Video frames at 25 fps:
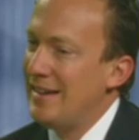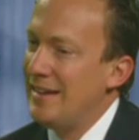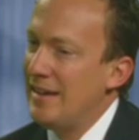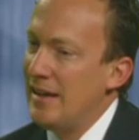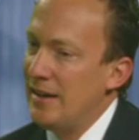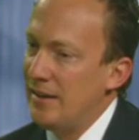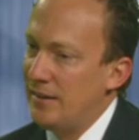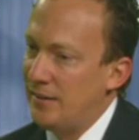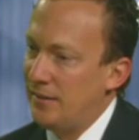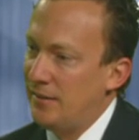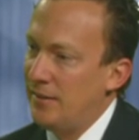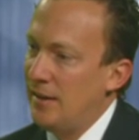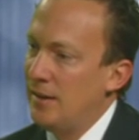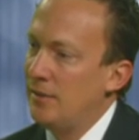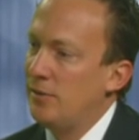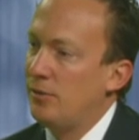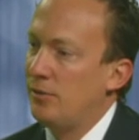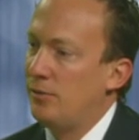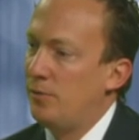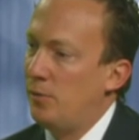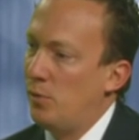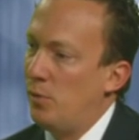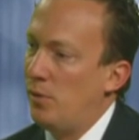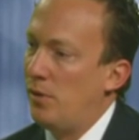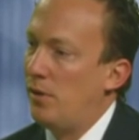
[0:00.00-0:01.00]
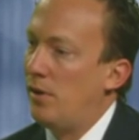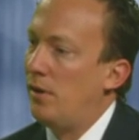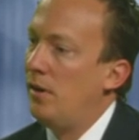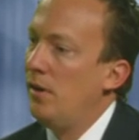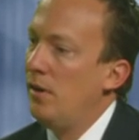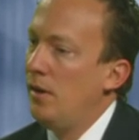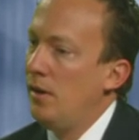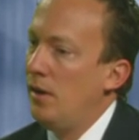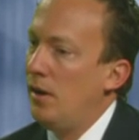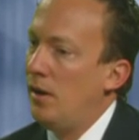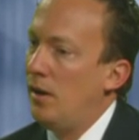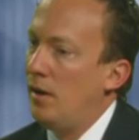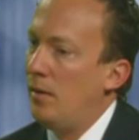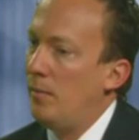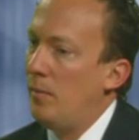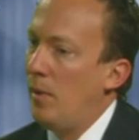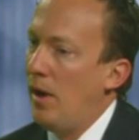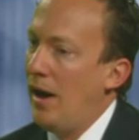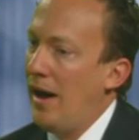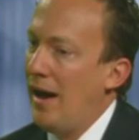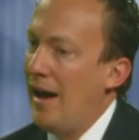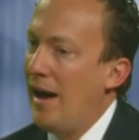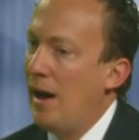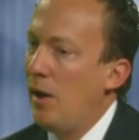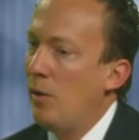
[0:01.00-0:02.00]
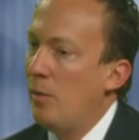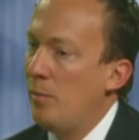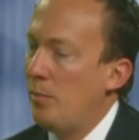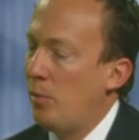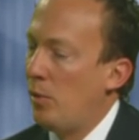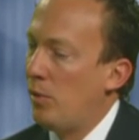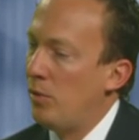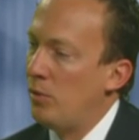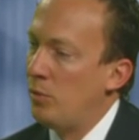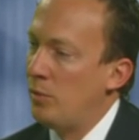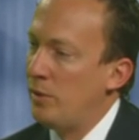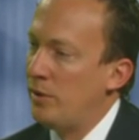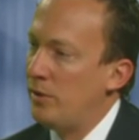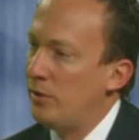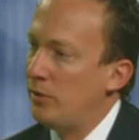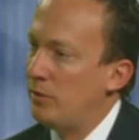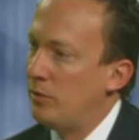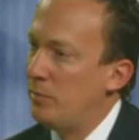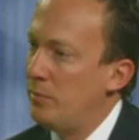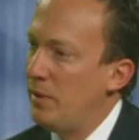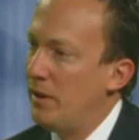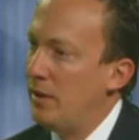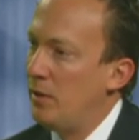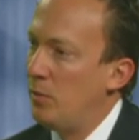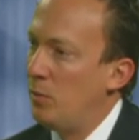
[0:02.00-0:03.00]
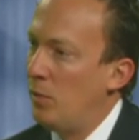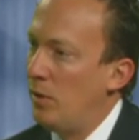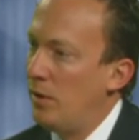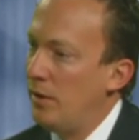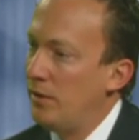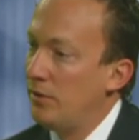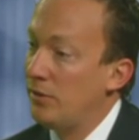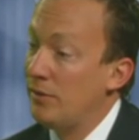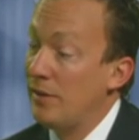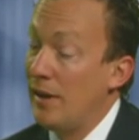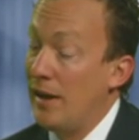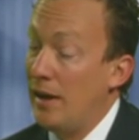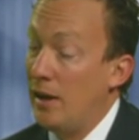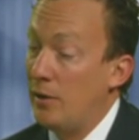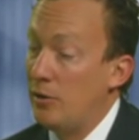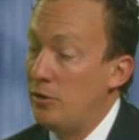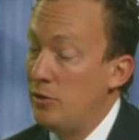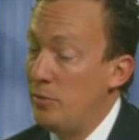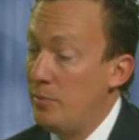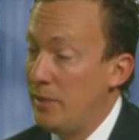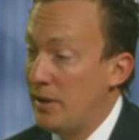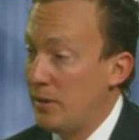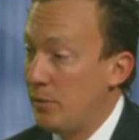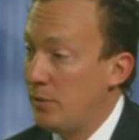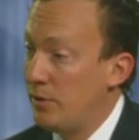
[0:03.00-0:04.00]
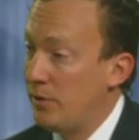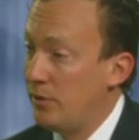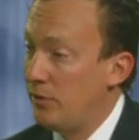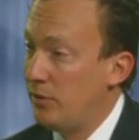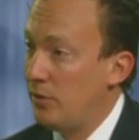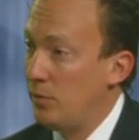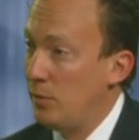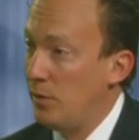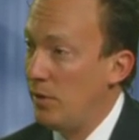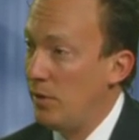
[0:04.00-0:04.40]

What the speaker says: get a sense for how important Windows Embedded was, how ubiquitous it